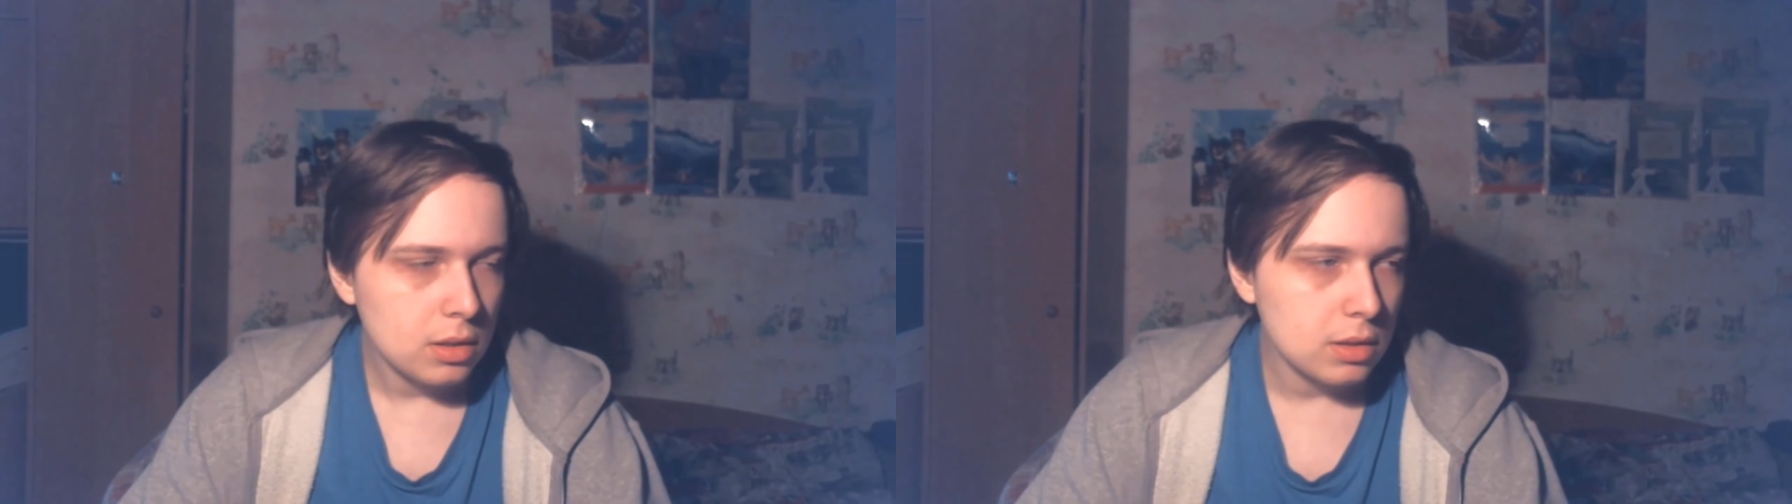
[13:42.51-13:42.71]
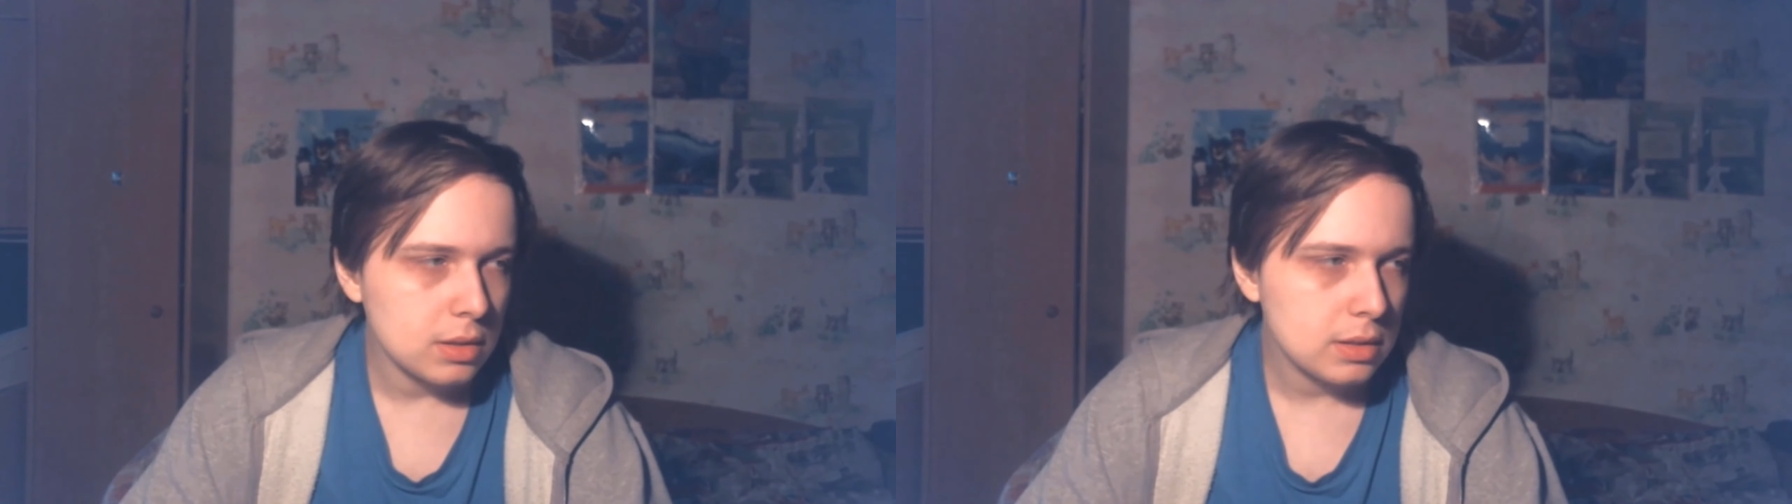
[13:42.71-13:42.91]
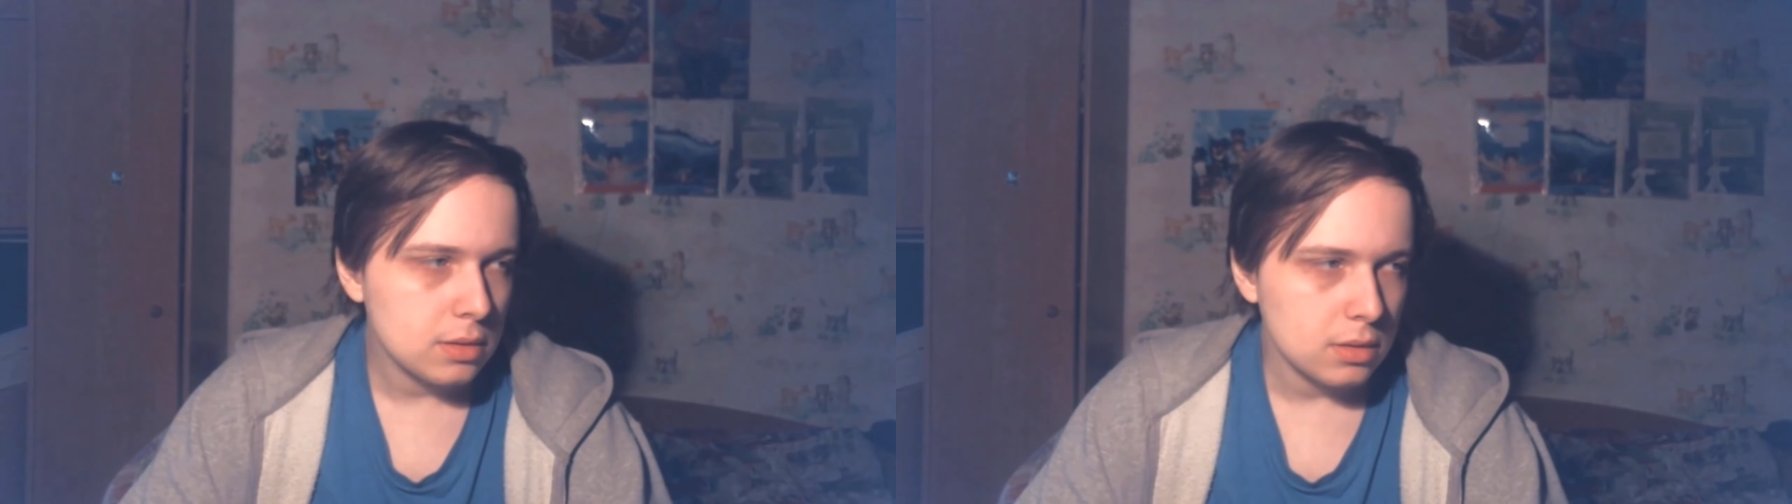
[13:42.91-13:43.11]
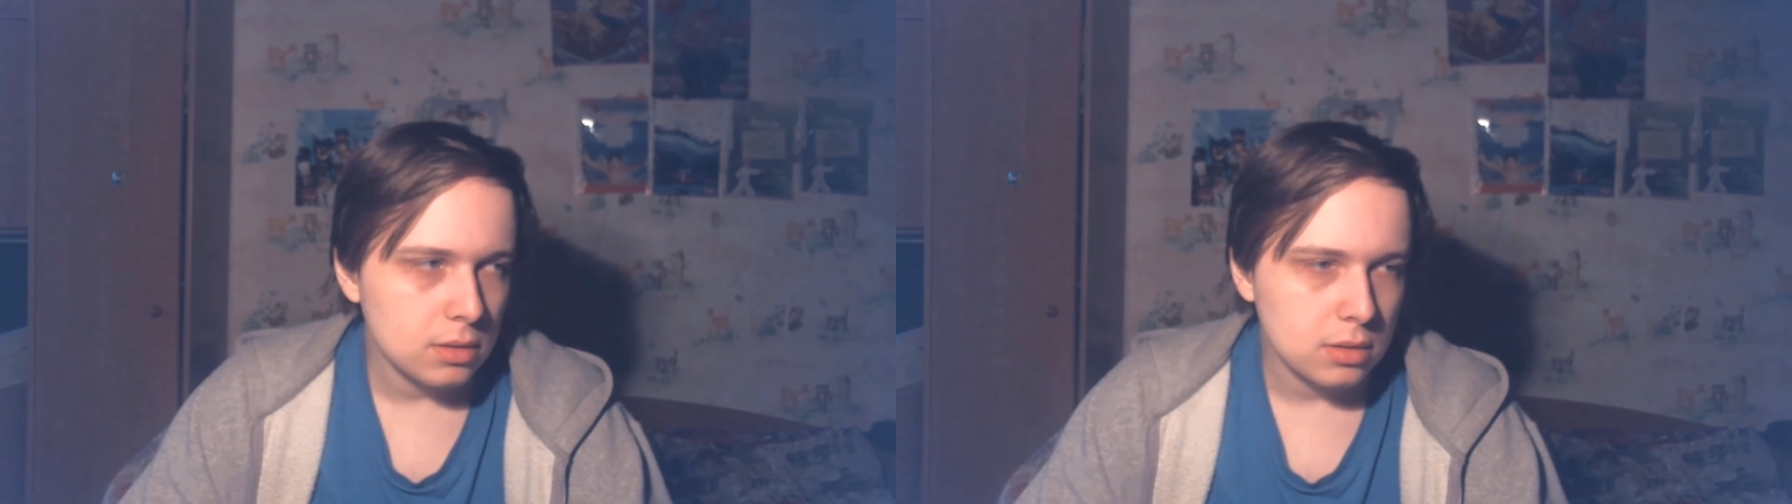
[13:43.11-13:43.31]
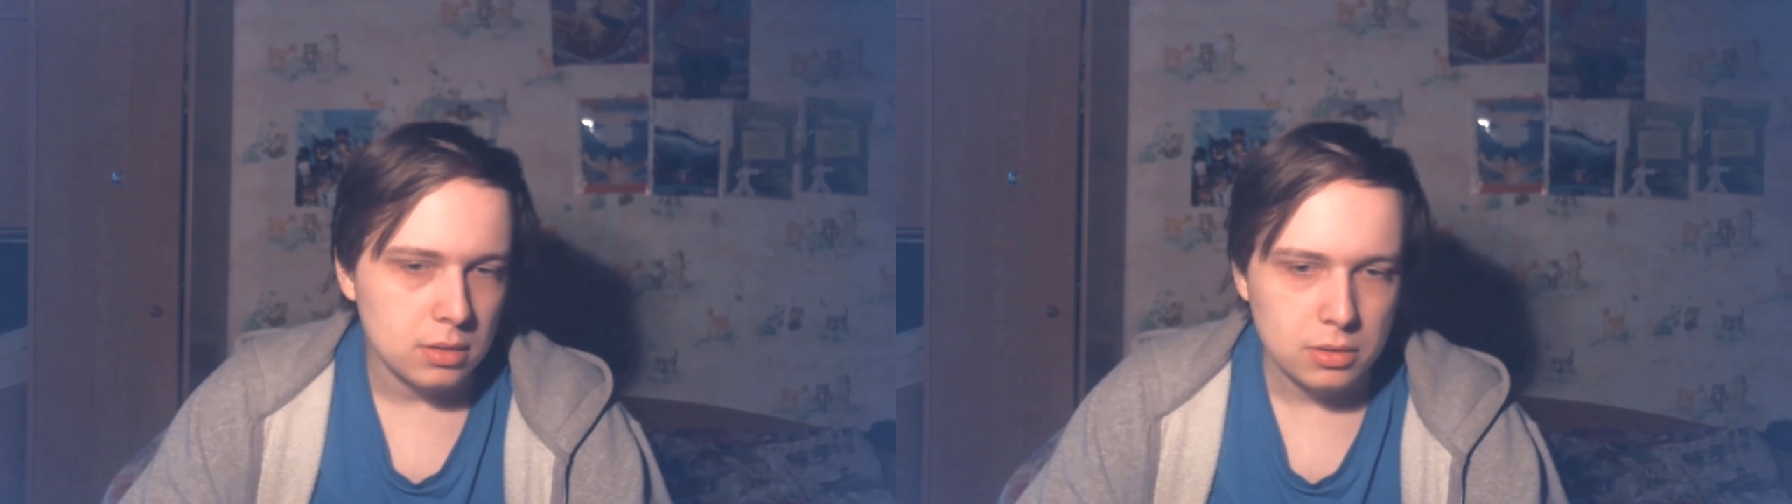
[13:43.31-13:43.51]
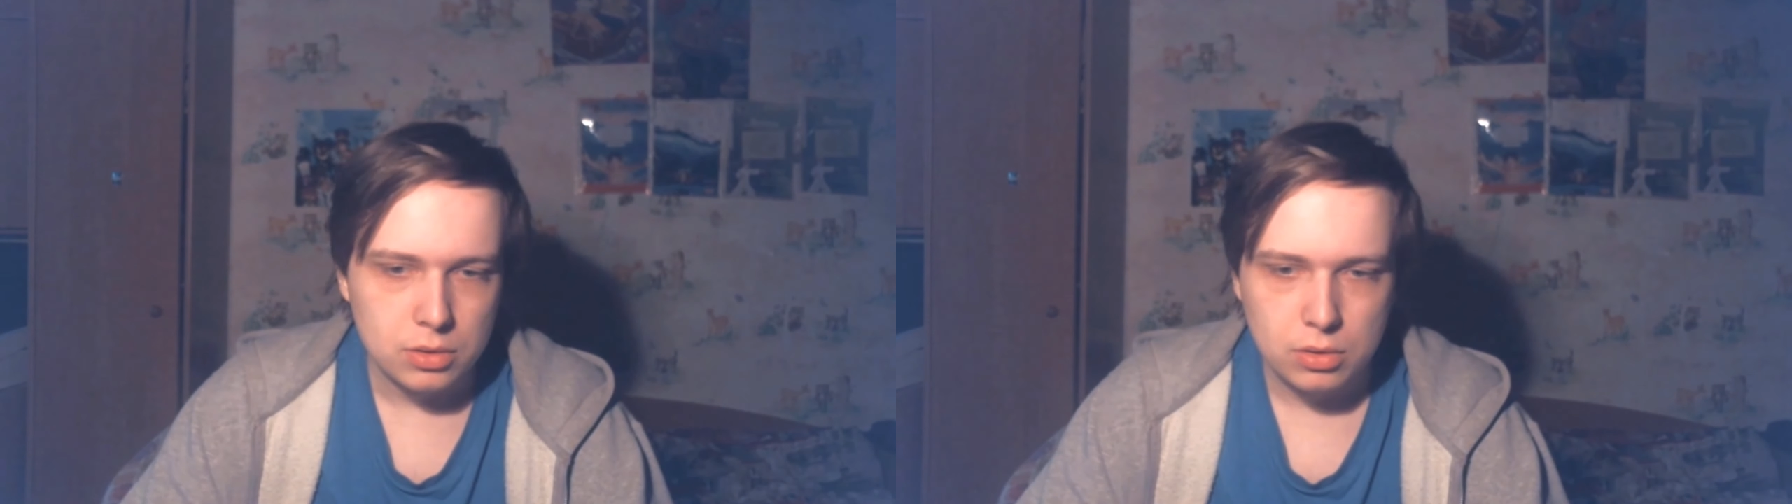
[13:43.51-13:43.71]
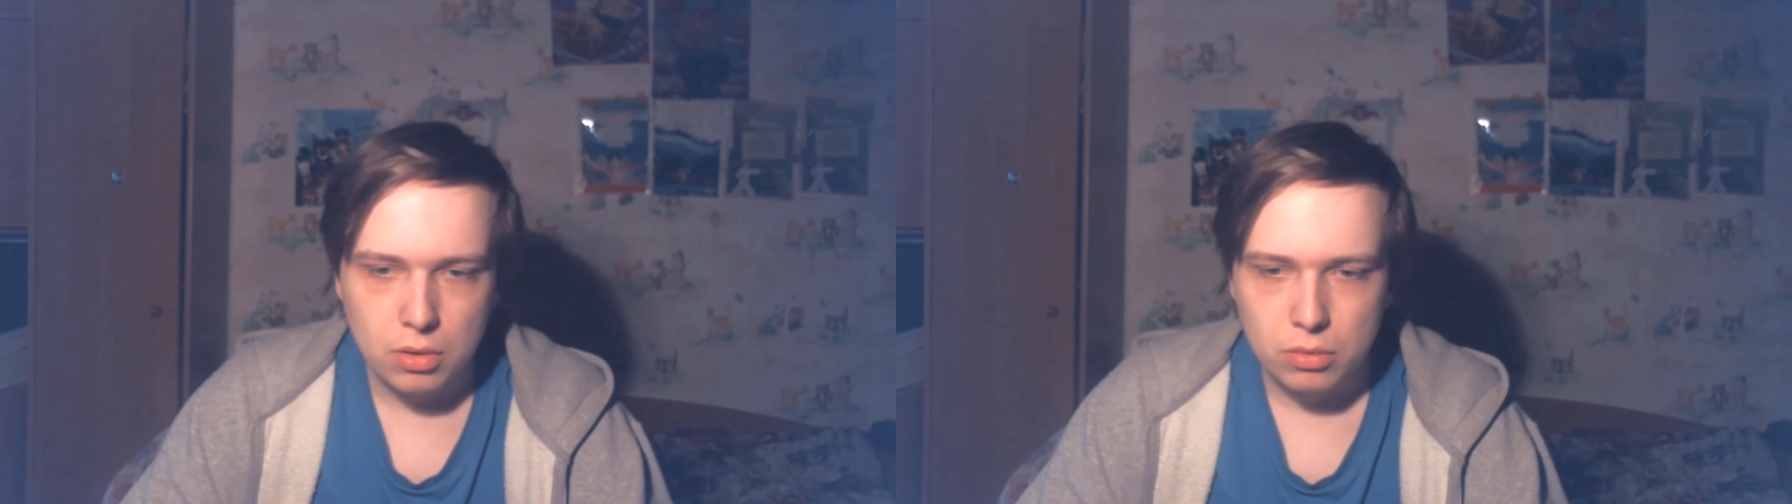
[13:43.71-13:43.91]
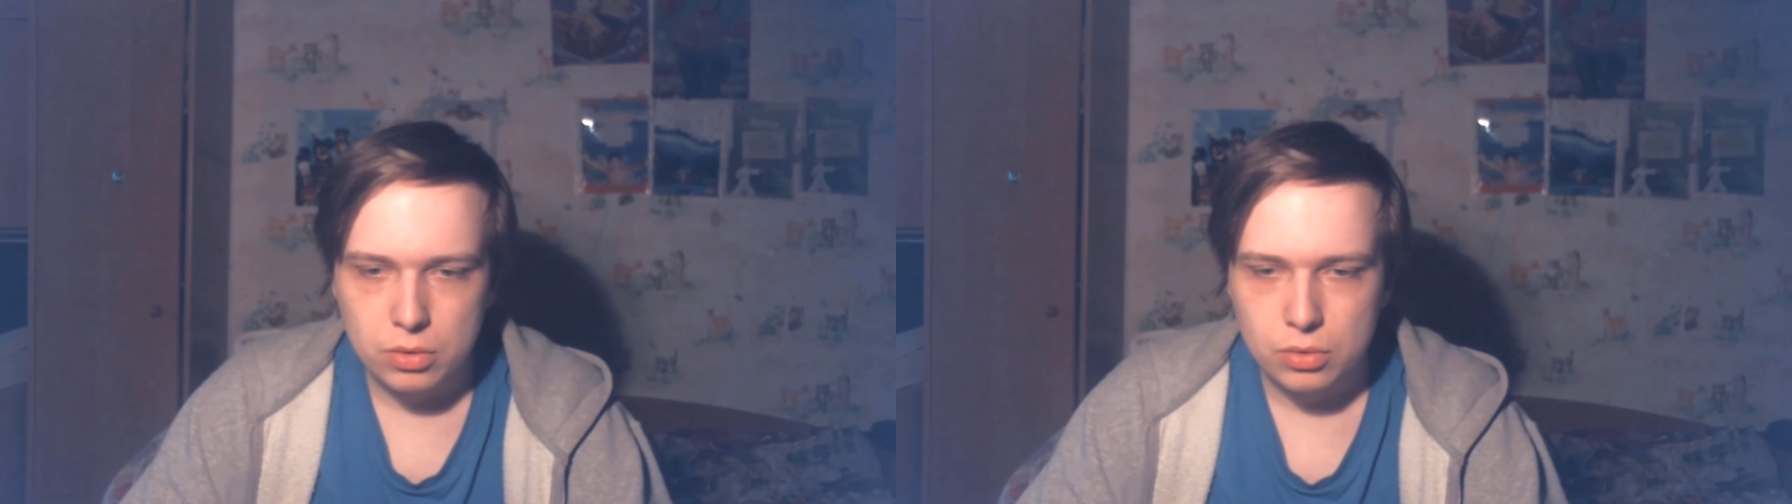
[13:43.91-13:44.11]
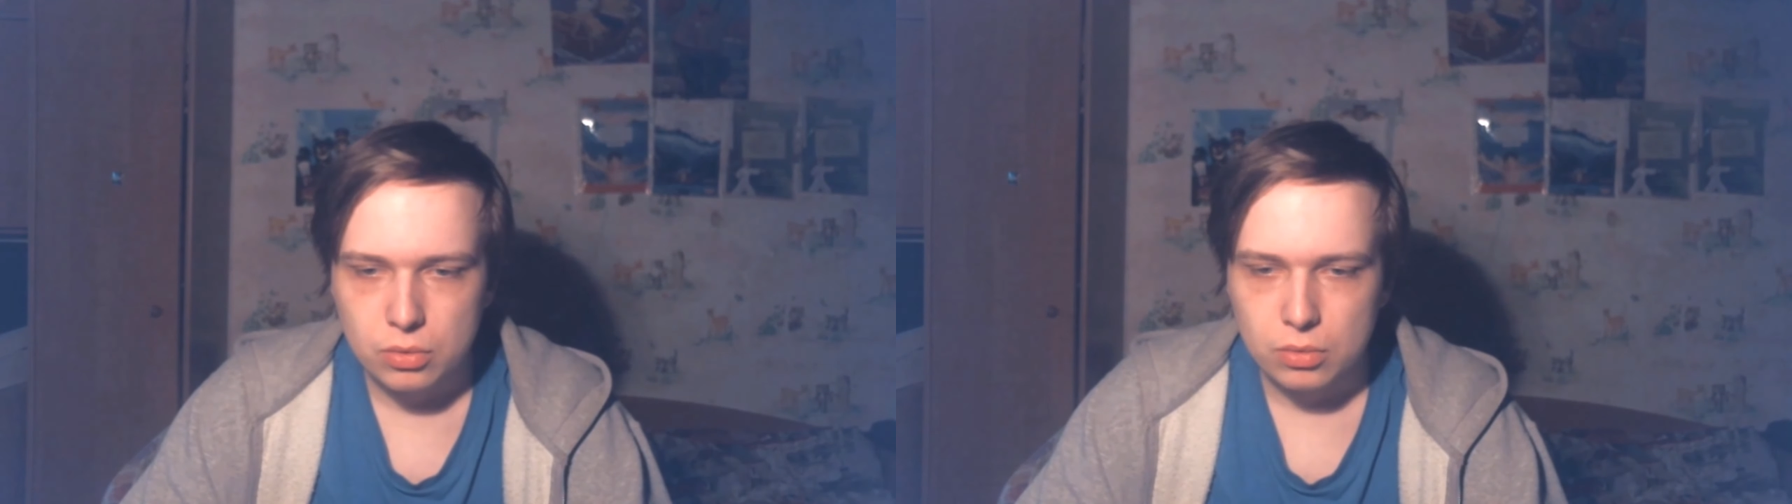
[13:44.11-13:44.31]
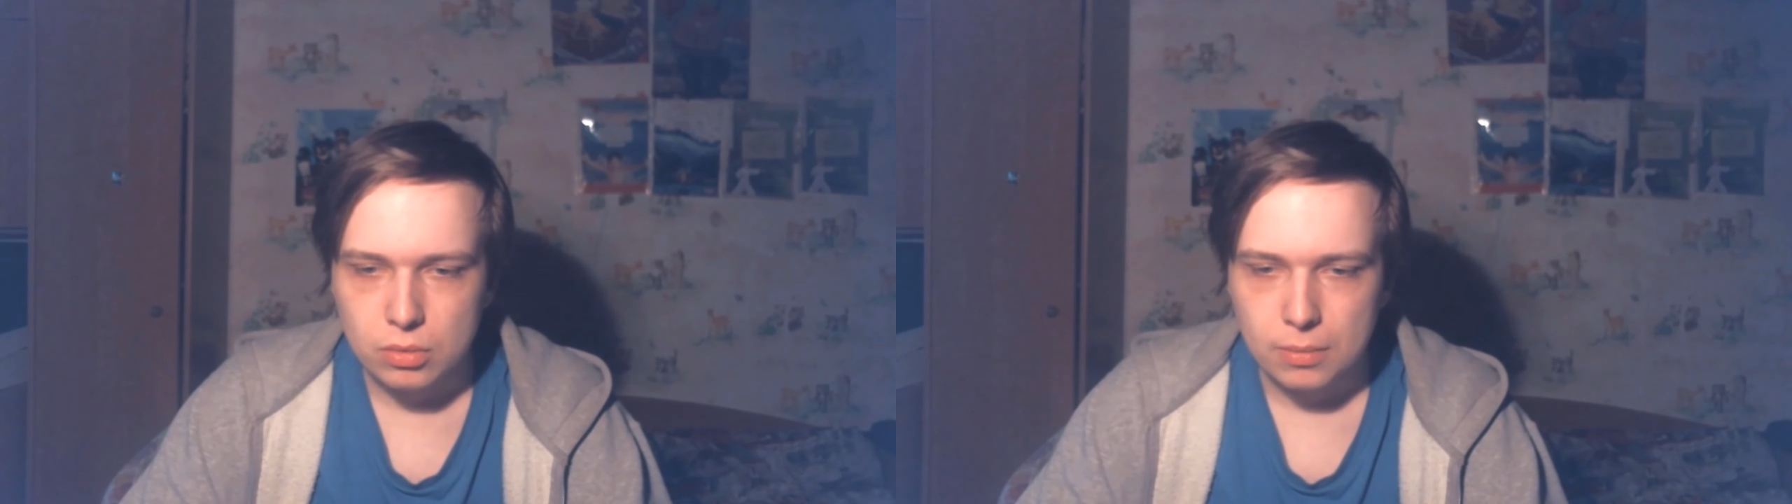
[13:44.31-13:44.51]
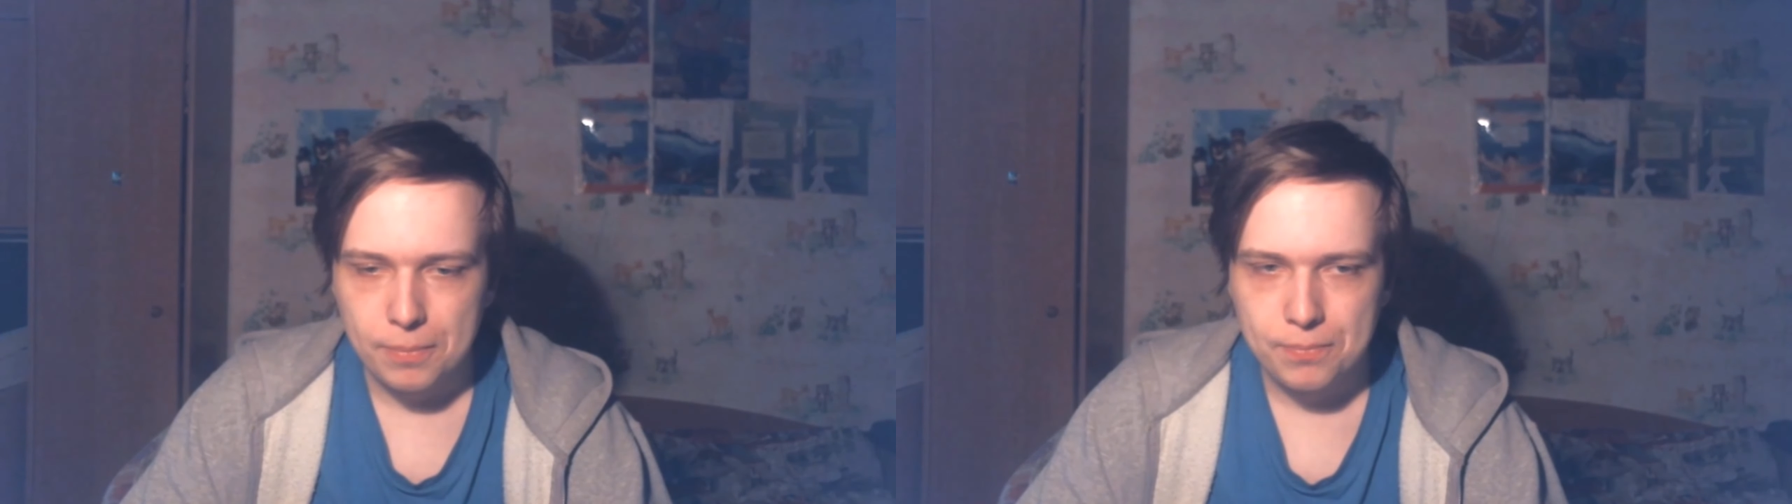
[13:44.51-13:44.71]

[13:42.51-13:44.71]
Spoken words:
is to go to...